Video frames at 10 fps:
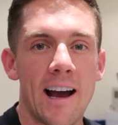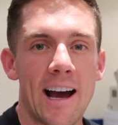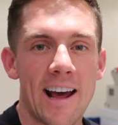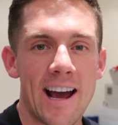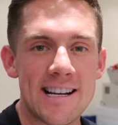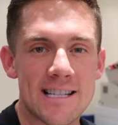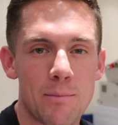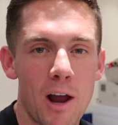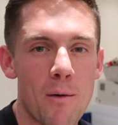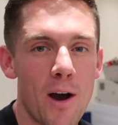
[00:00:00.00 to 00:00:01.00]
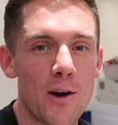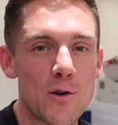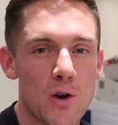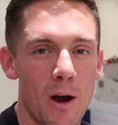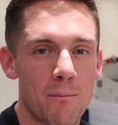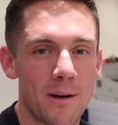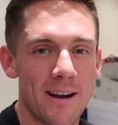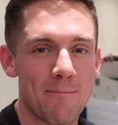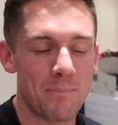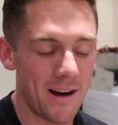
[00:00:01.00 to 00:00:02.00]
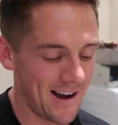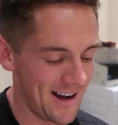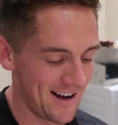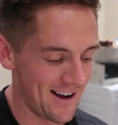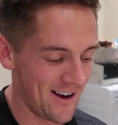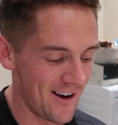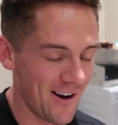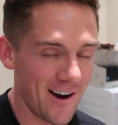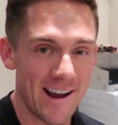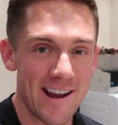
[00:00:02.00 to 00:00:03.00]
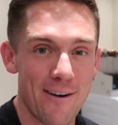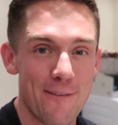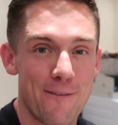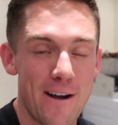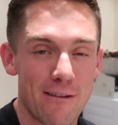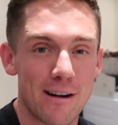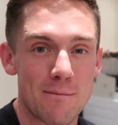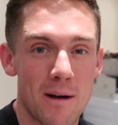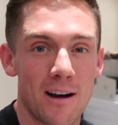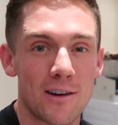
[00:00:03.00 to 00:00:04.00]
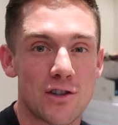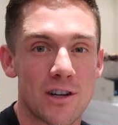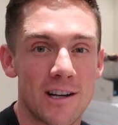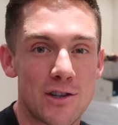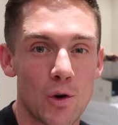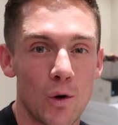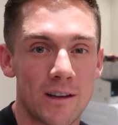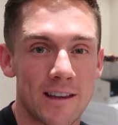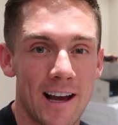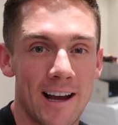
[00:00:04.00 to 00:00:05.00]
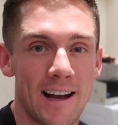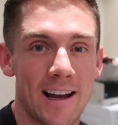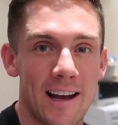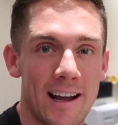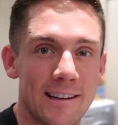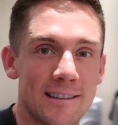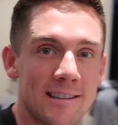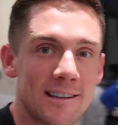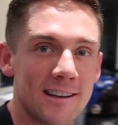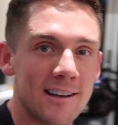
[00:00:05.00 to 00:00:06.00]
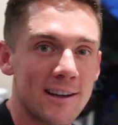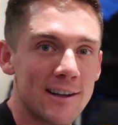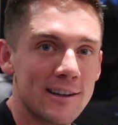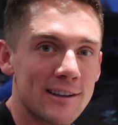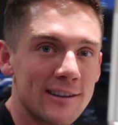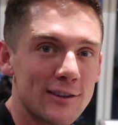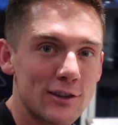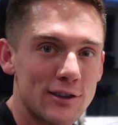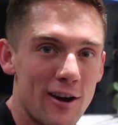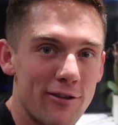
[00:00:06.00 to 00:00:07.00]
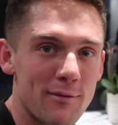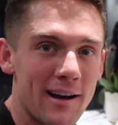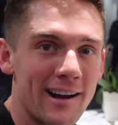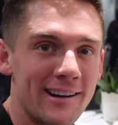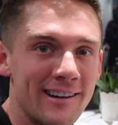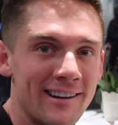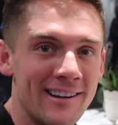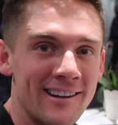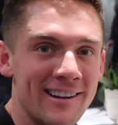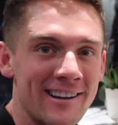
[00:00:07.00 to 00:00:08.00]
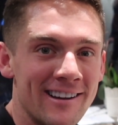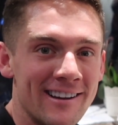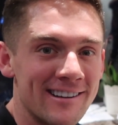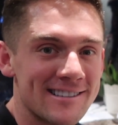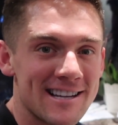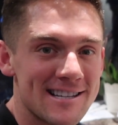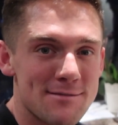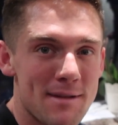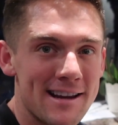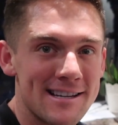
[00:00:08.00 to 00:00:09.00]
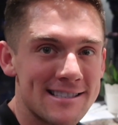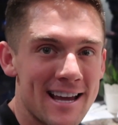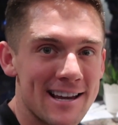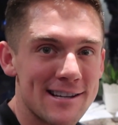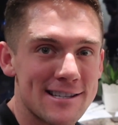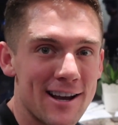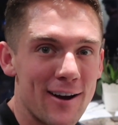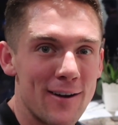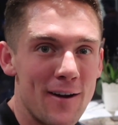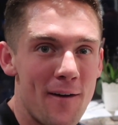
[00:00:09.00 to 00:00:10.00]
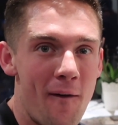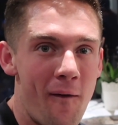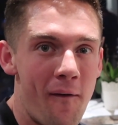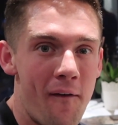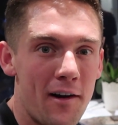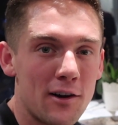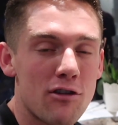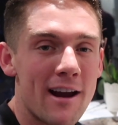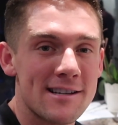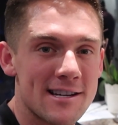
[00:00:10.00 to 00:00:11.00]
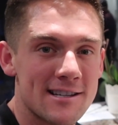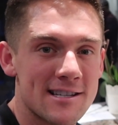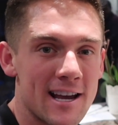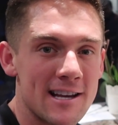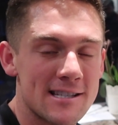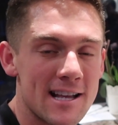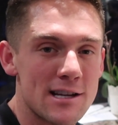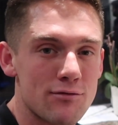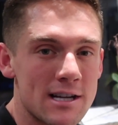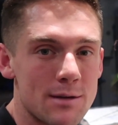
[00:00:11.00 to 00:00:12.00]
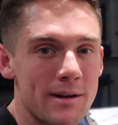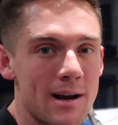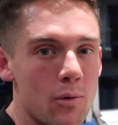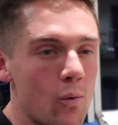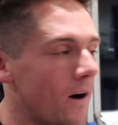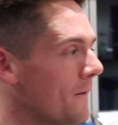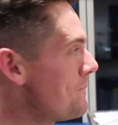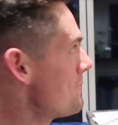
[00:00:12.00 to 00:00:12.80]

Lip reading: And I hate to blow my own trumpet, but I very much enjoyed that, and the Duff man said it's made his day. So great success. There's recipe number 1.